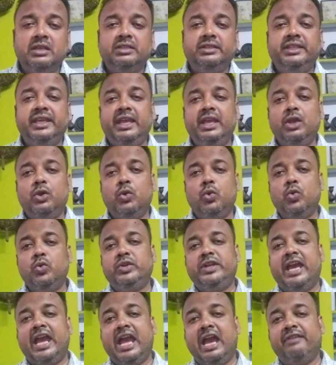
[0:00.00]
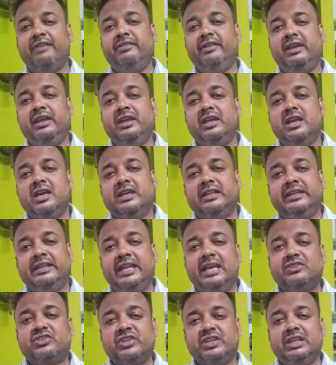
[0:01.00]
they would have a
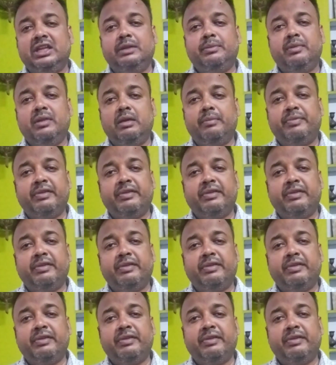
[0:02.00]
natural